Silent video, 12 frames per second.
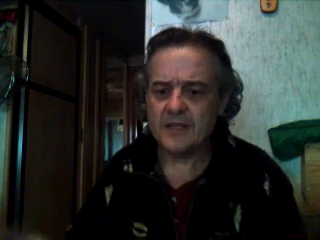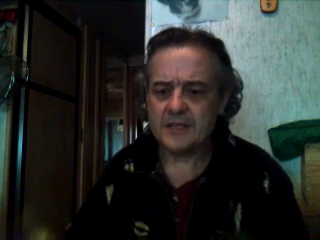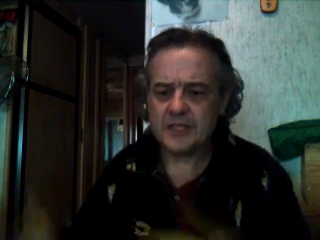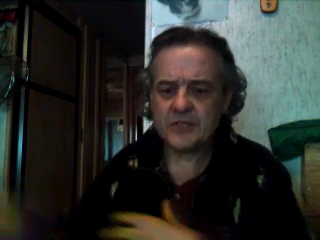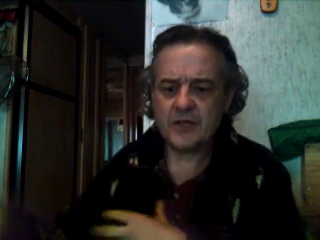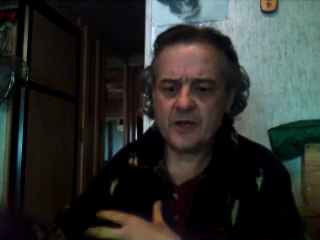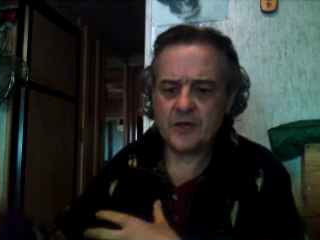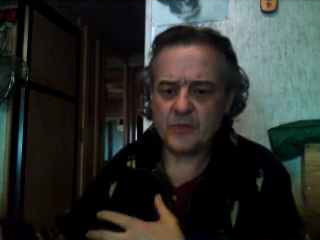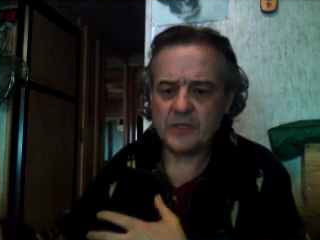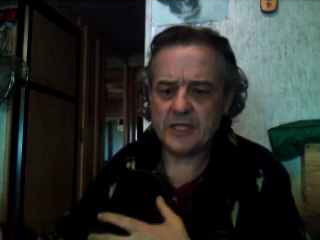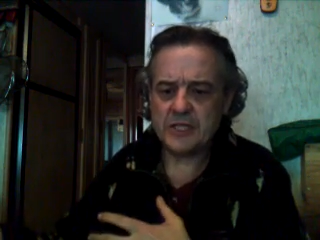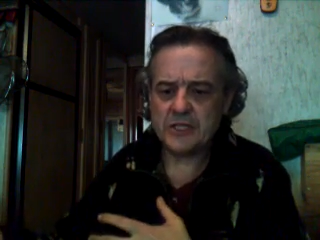they start a
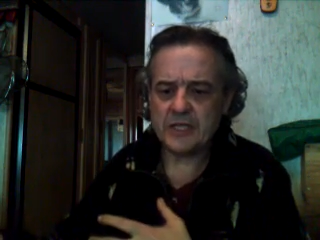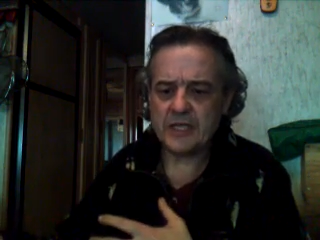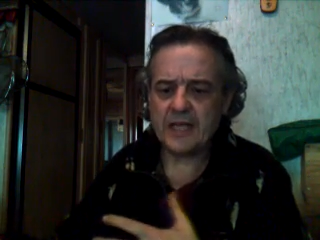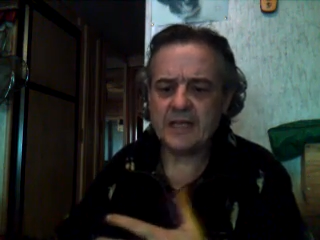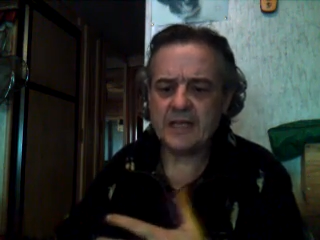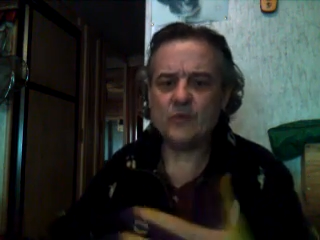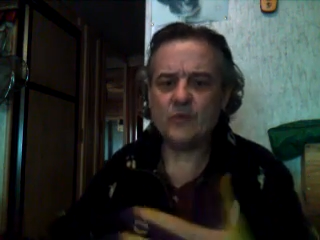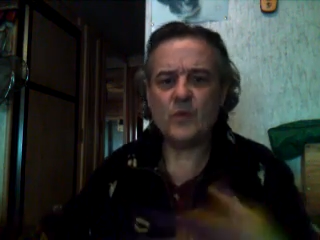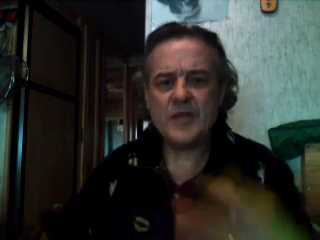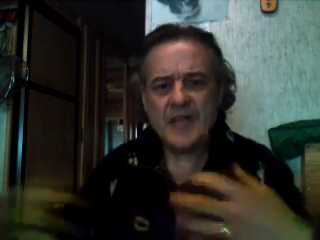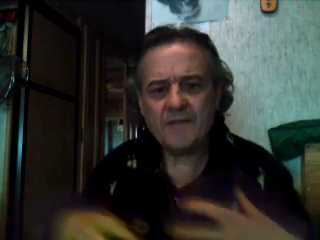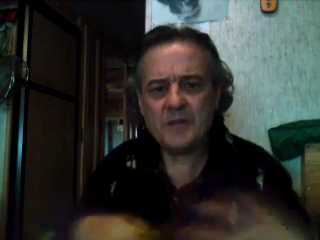religion, and then
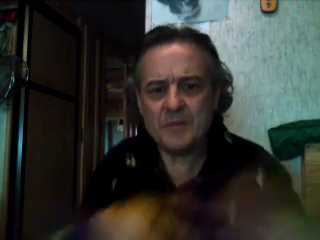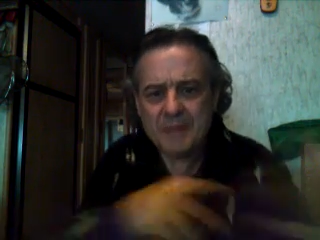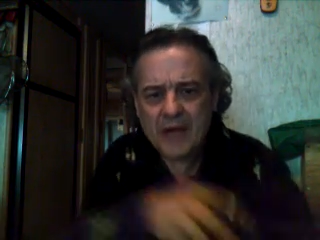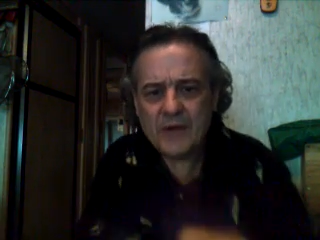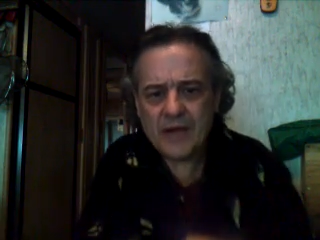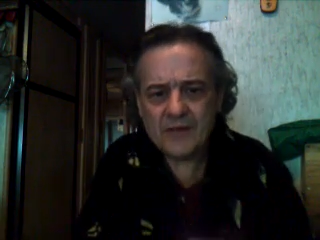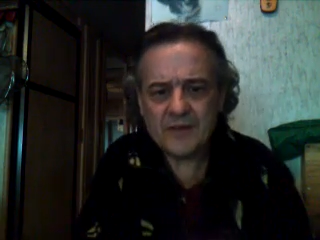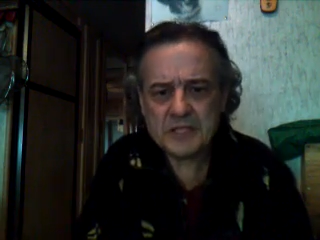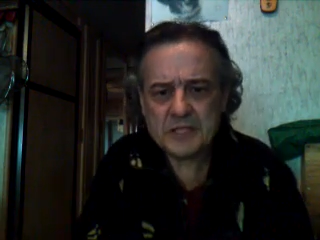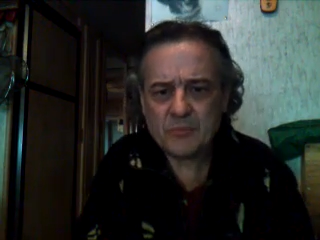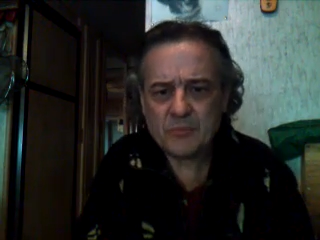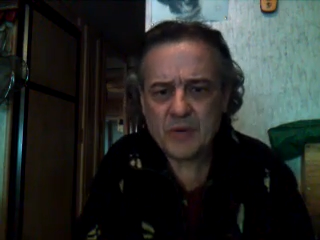we have to bow down to
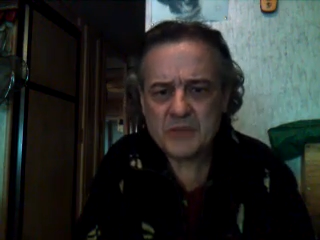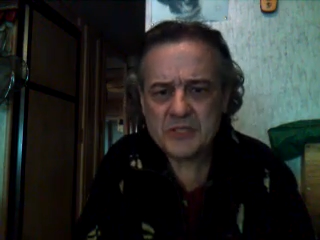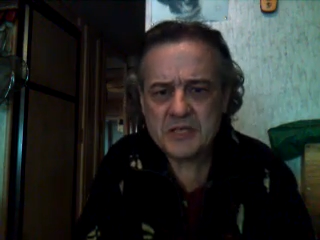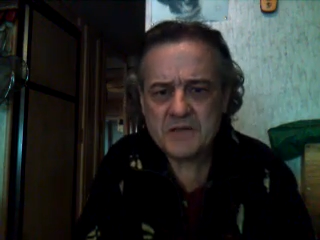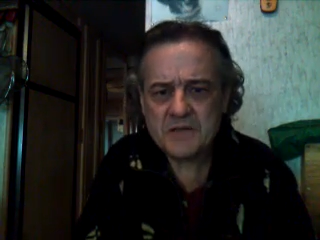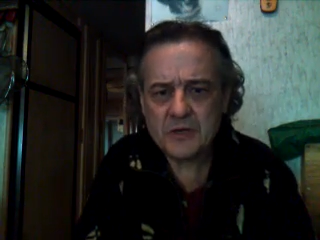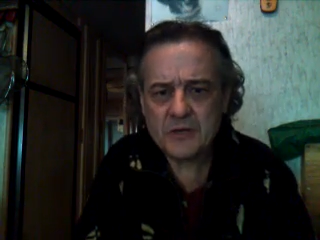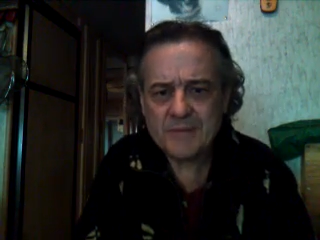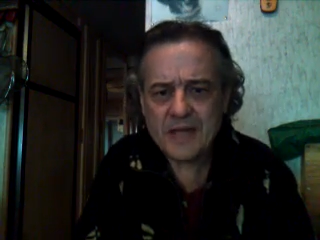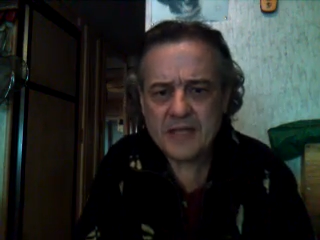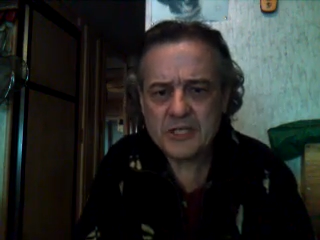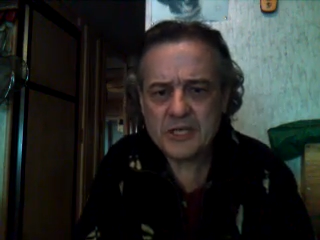the supremacy of their
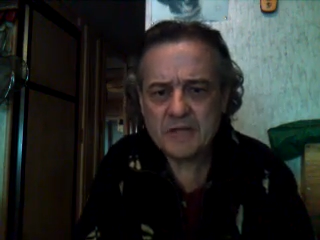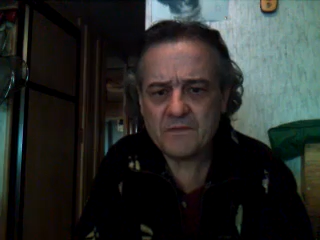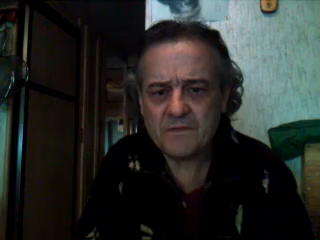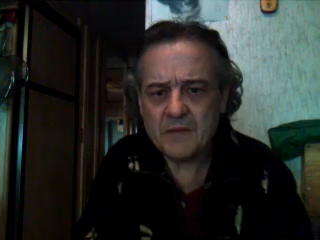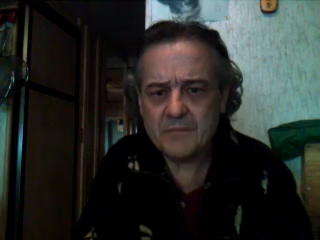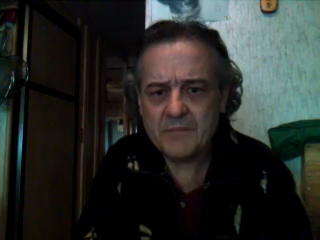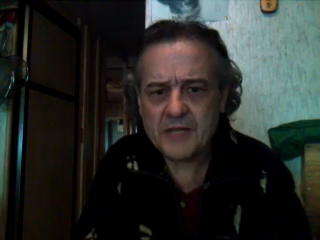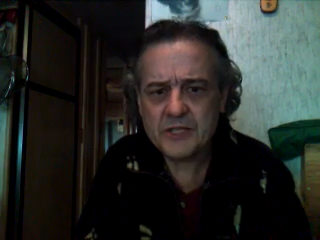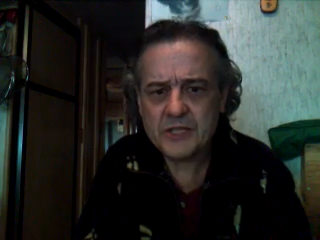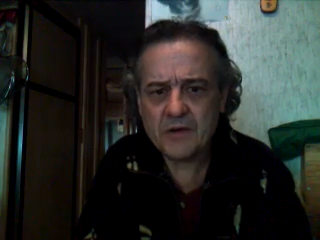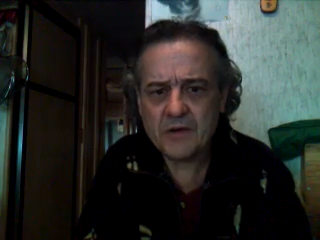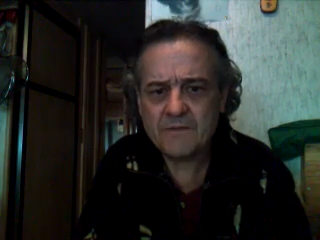
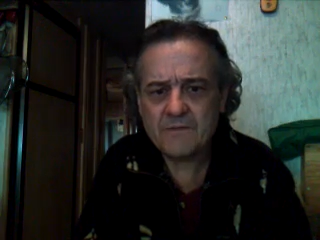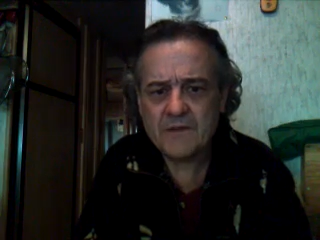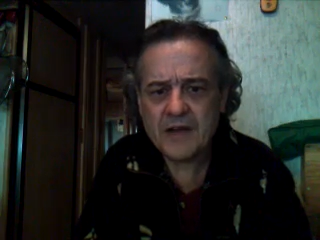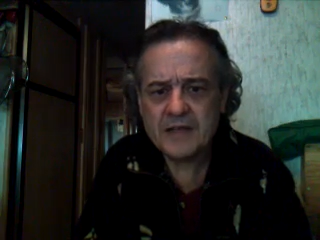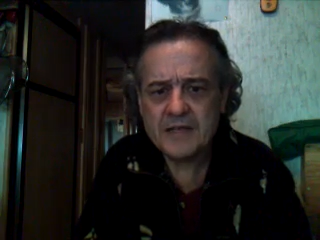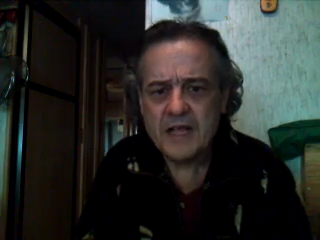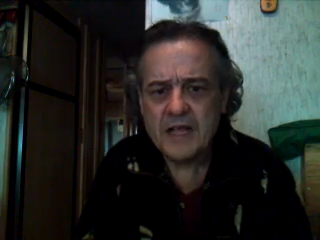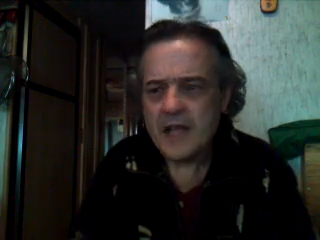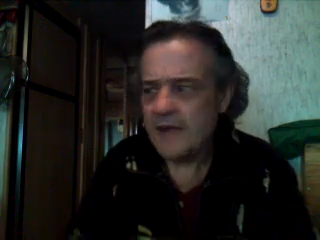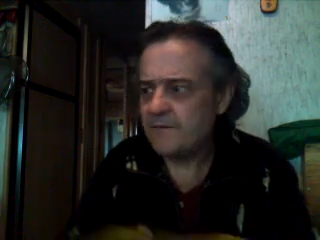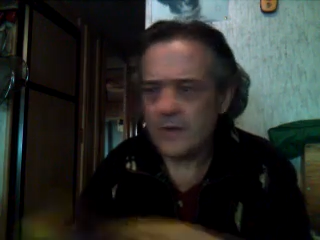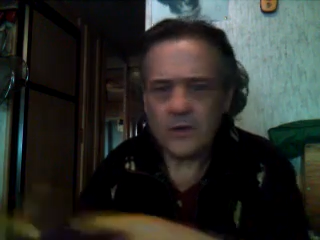imaginary friend
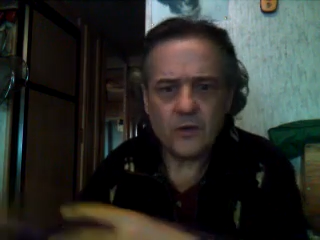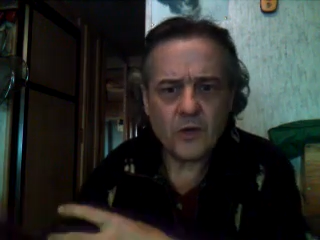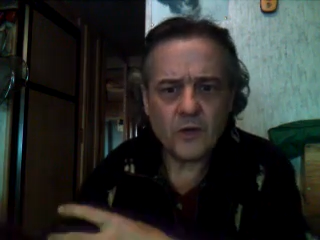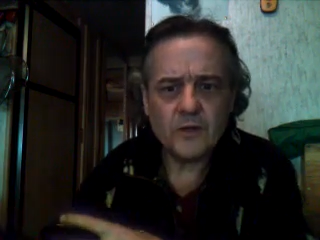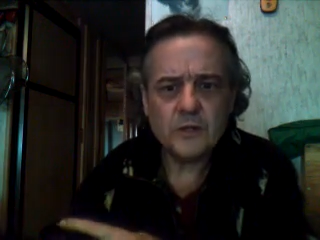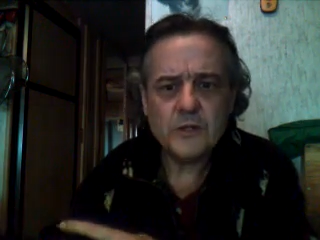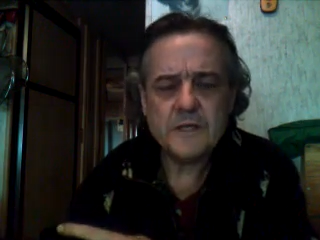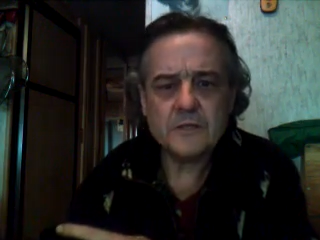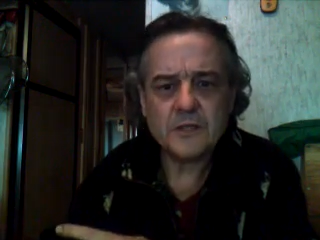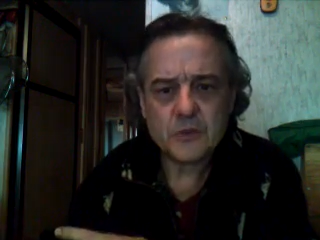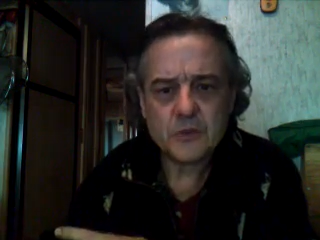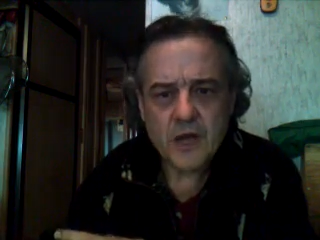and follow all the
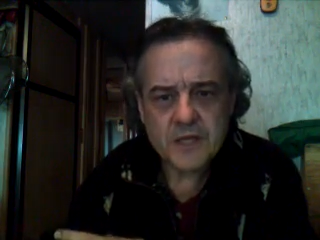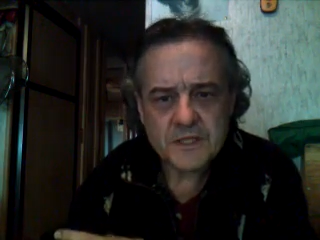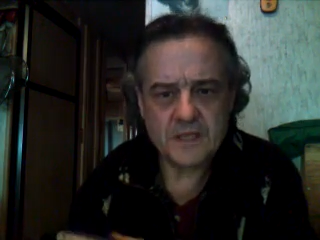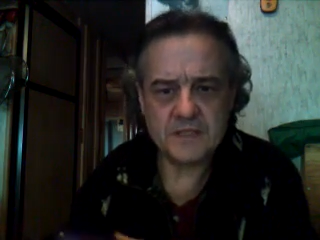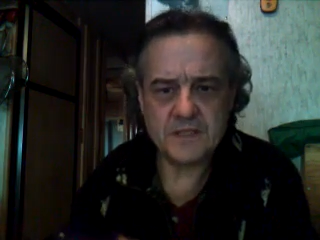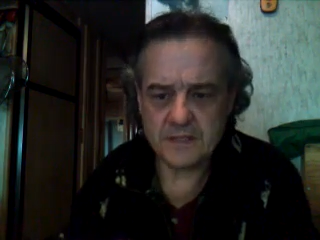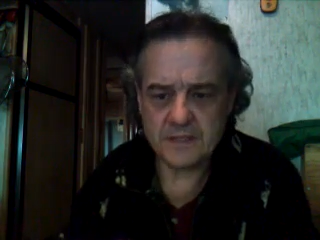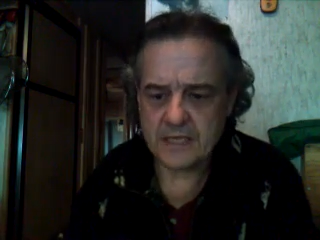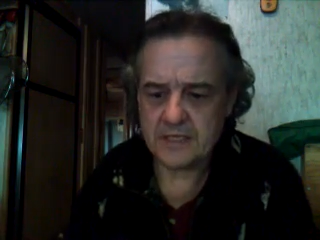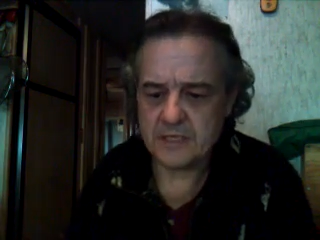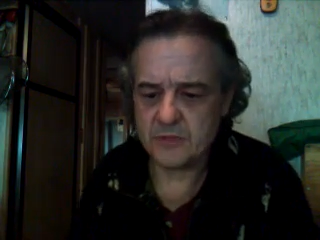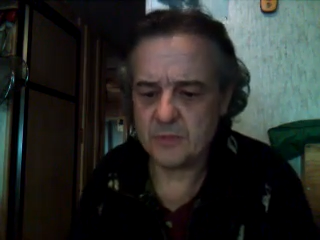legal atrocities that
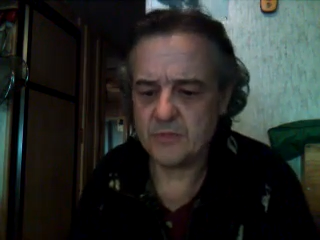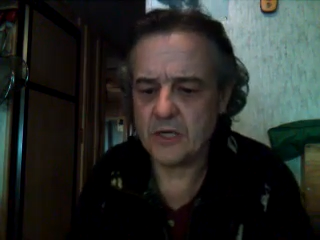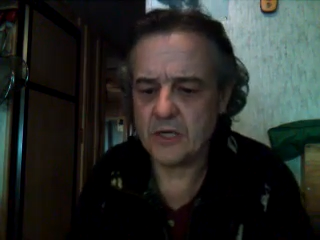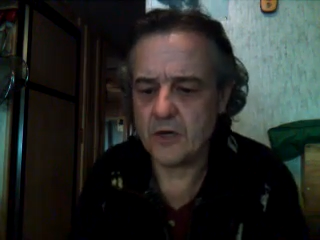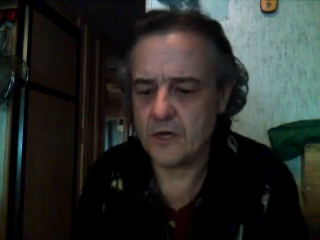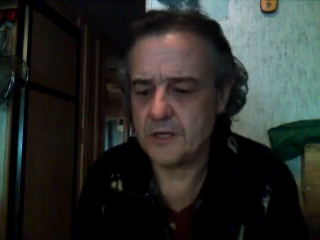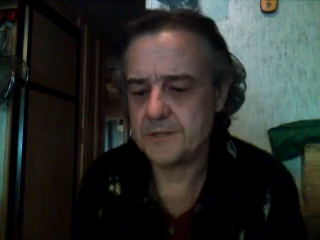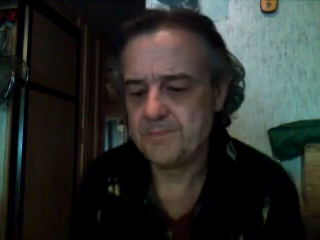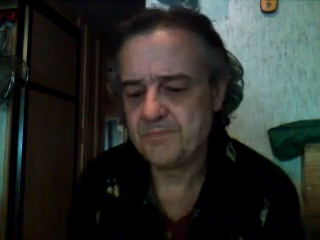they deem to be laws?